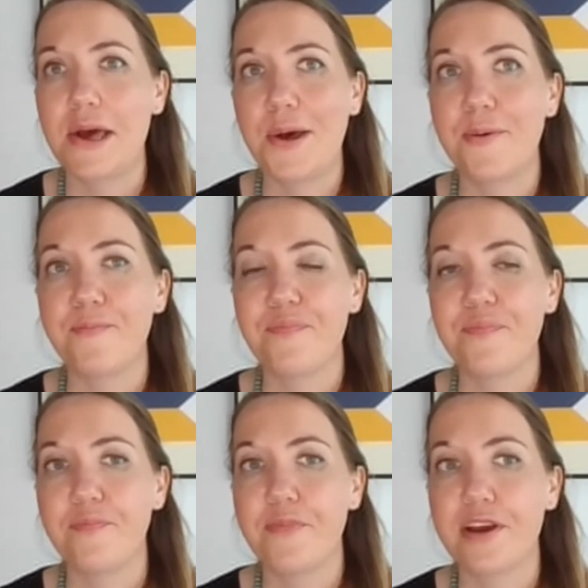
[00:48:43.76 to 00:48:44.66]
Um,
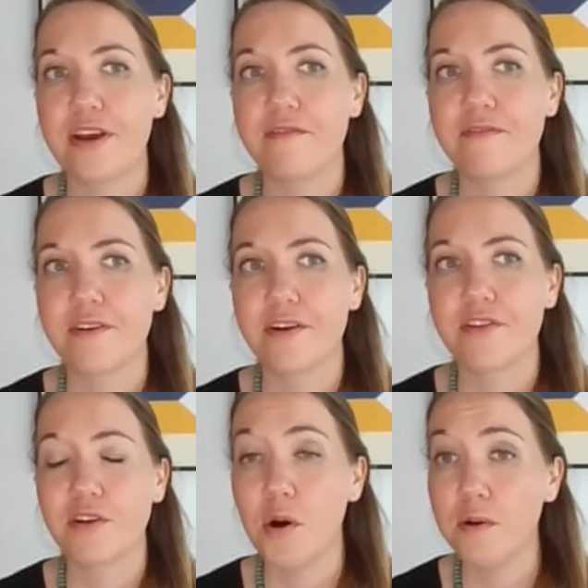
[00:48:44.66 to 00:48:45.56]
but for
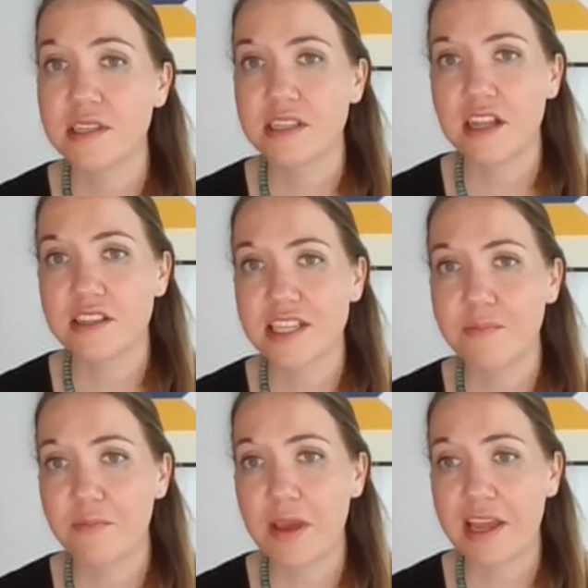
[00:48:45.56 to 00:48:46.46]
the coast, uh, some
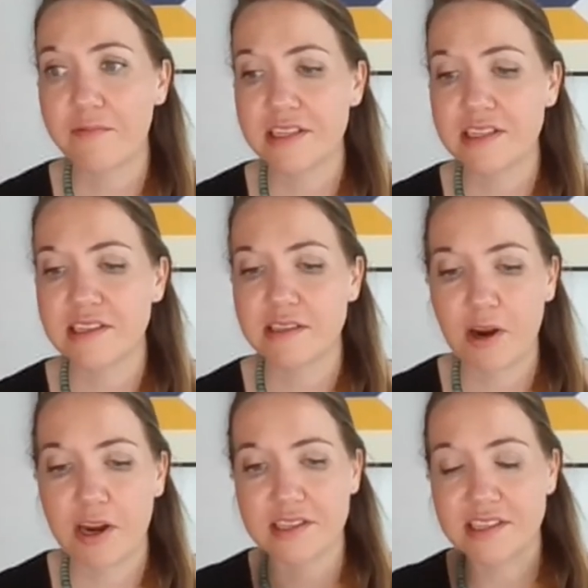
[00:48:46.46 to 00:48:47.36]
of the main reasons
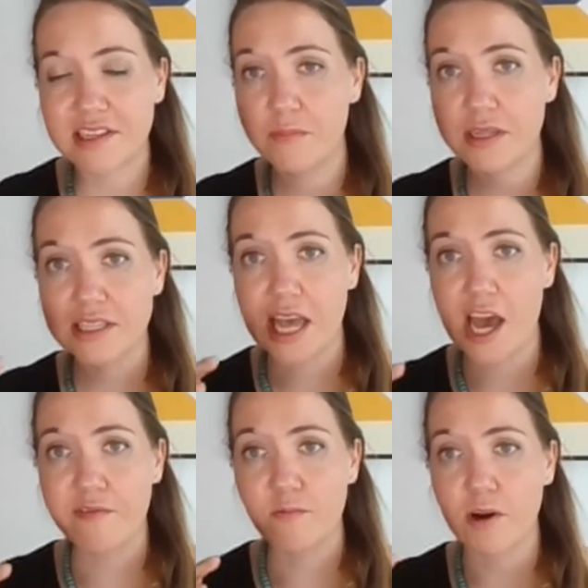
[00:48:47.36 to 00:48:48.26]
where the settlements
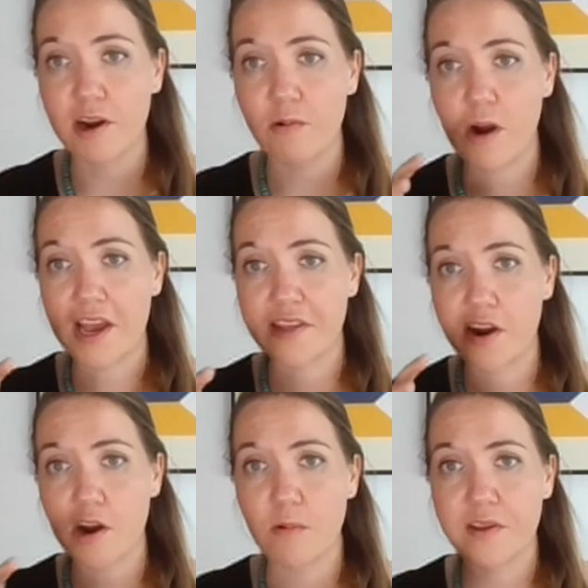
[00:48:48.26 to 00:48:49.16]
have and where why they
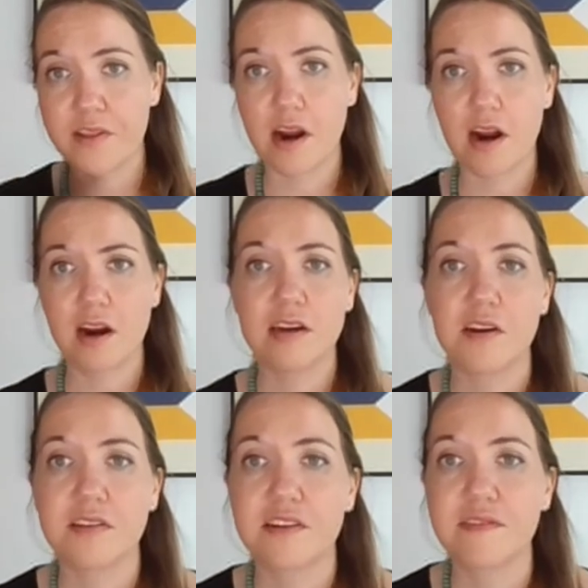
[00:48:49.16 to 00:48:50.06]
are where they are
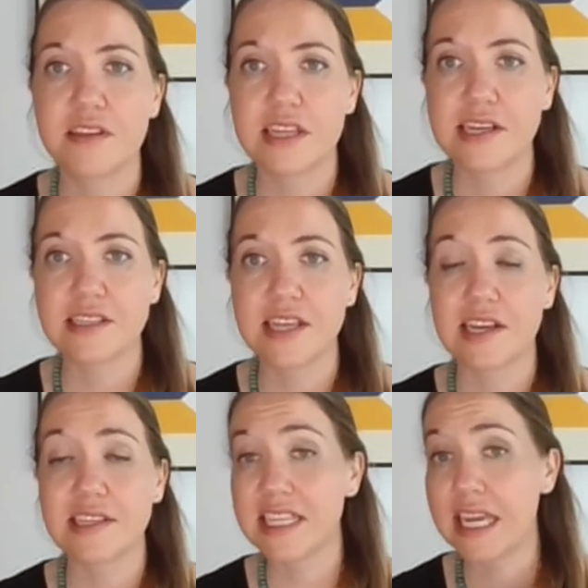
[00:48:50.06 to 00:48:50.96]
are different things
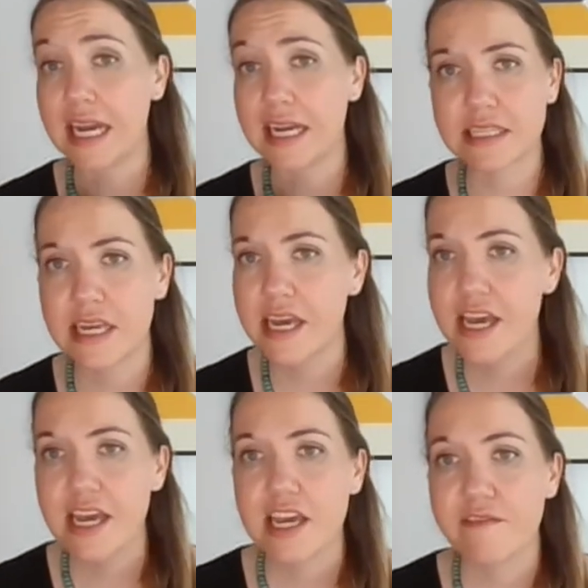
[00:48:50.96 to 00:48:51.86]
like sea ice.
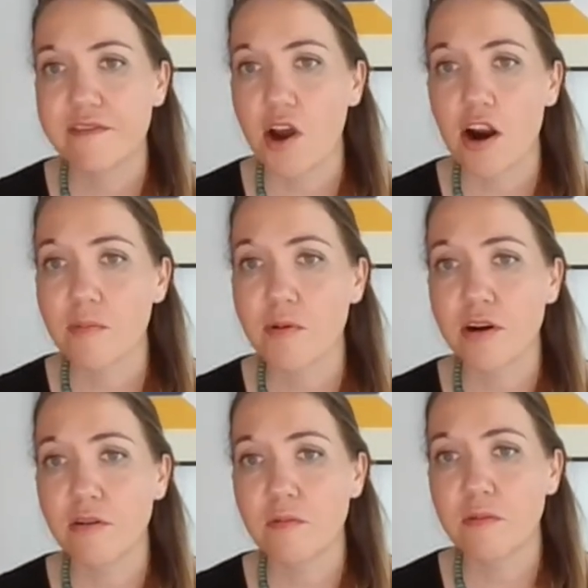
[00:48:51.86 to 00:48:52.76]
If the
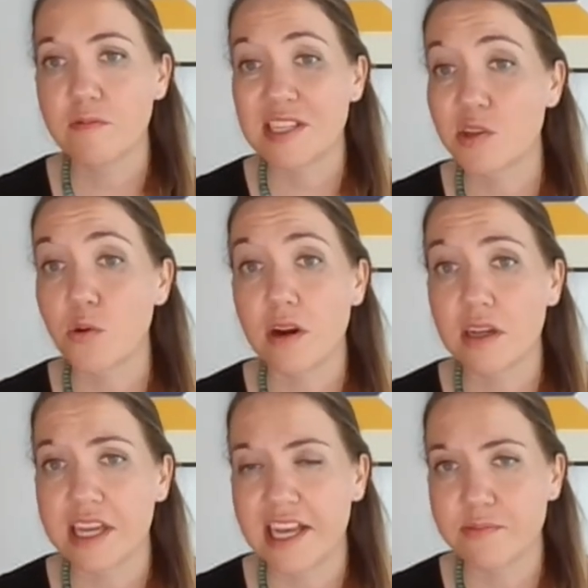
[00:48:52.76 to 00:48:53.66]
harbor
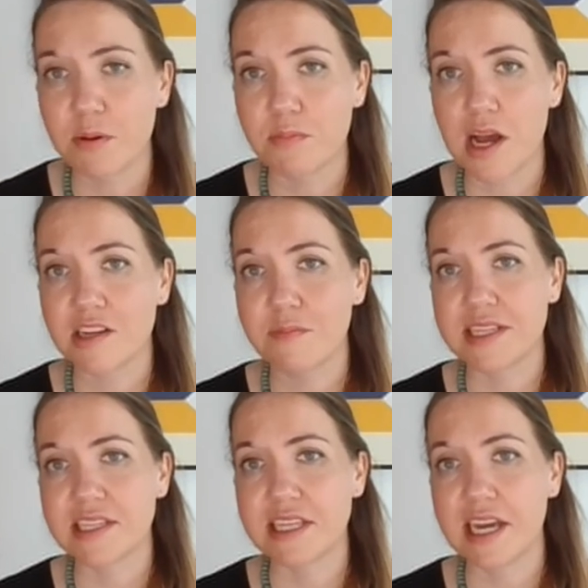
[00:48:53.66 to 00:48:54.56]
historically has been blocked by
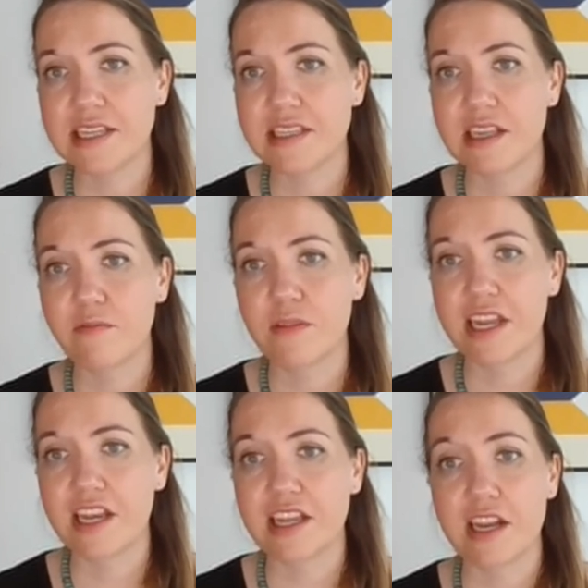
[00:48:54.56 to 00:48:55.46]
sea ice, then they
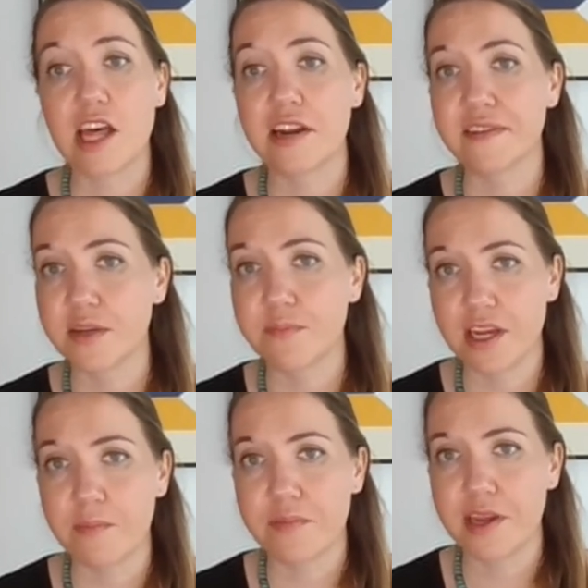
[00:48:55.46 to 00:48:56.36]
didn't get a lot of
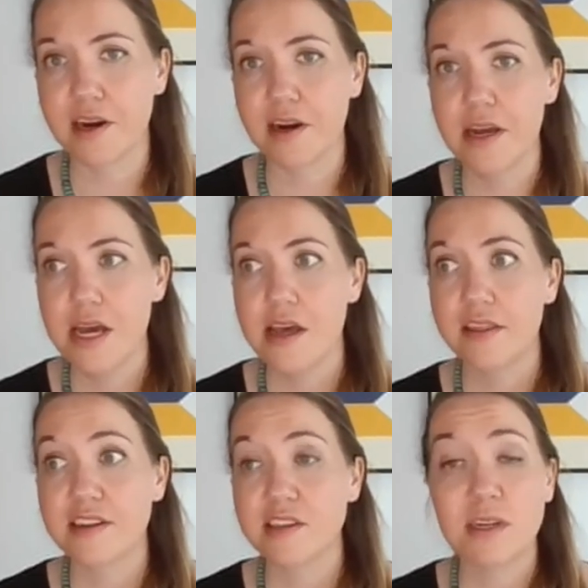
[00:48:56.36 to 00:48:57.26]
shipping up there.
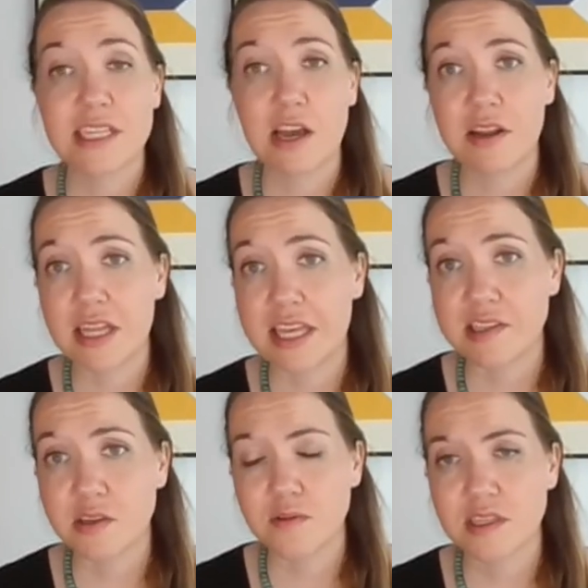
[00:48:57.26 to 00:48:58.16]
There's one town on the
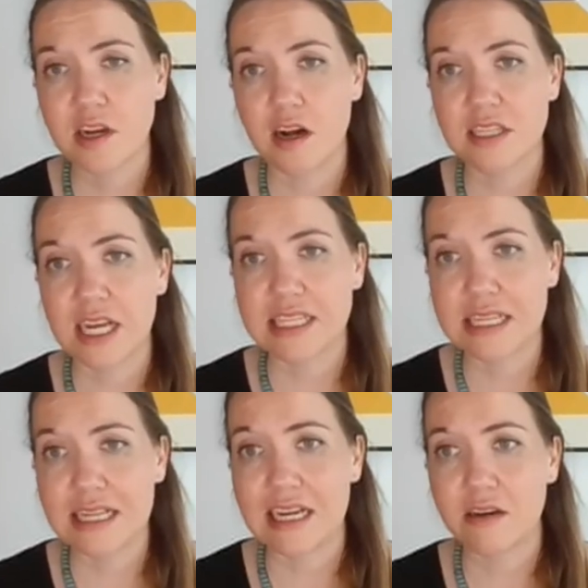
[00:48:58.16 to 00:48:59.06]
east coast called
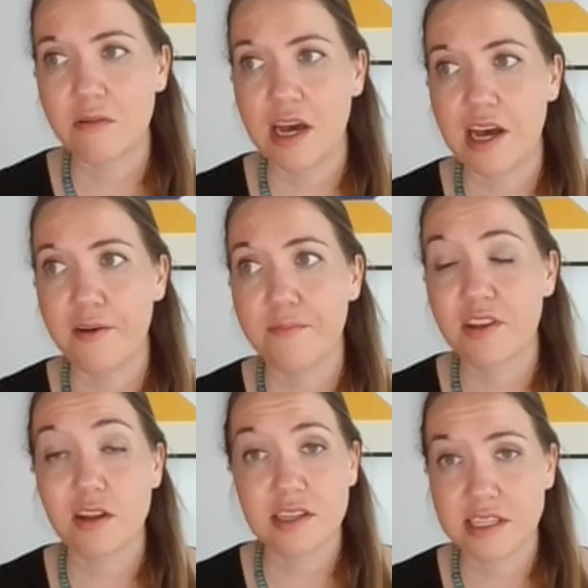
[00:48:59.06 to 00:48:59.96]
Tassilaq, um,
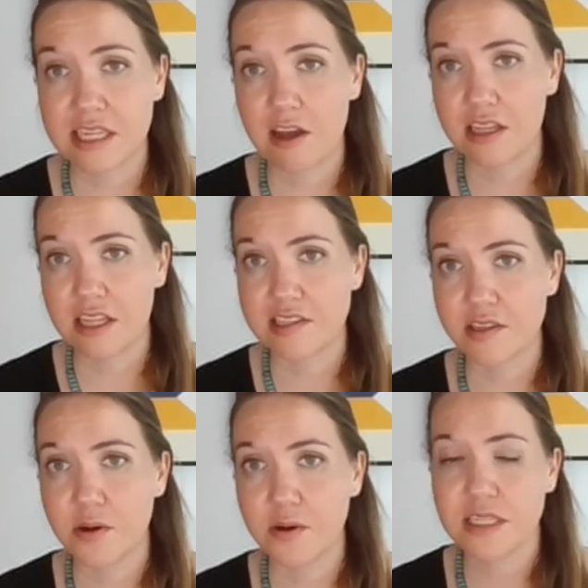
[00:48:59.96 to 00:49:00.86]
the largest town on the
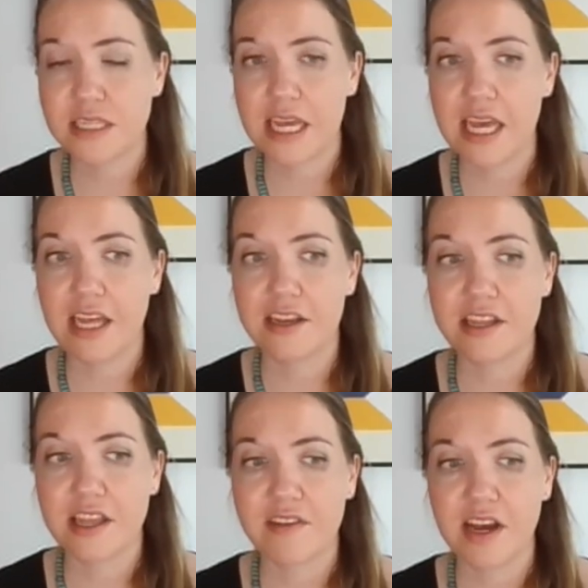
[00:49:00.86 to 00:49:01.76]
east coast, and
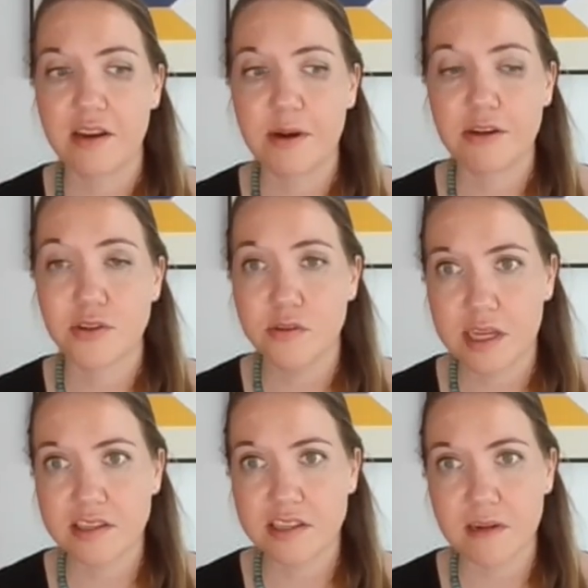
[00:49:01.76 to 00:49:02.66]
they've got about
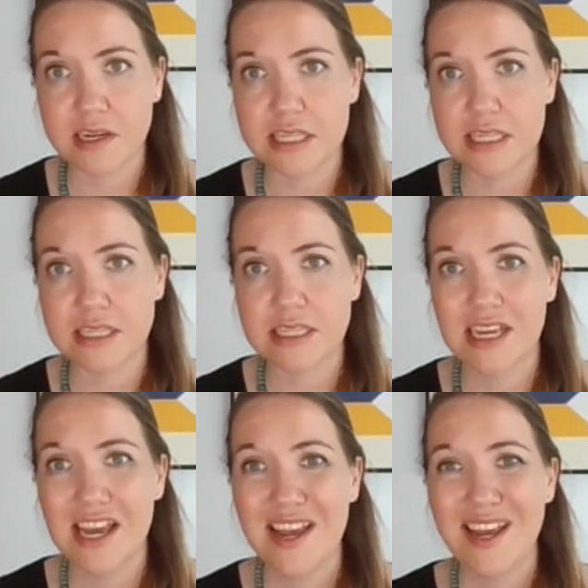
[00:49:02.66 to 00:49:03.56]
2,000 residents
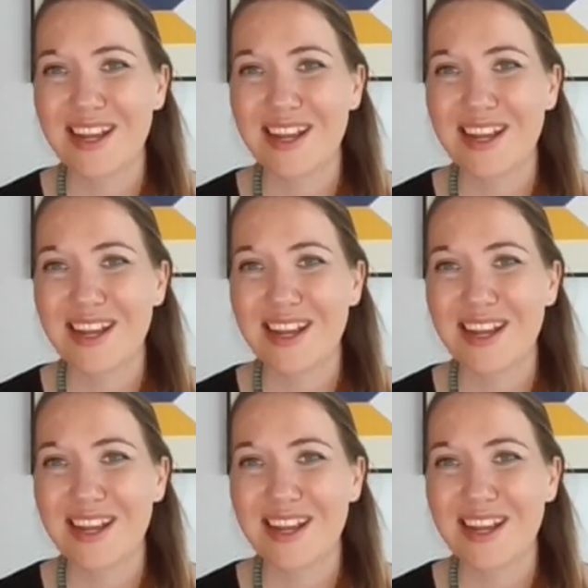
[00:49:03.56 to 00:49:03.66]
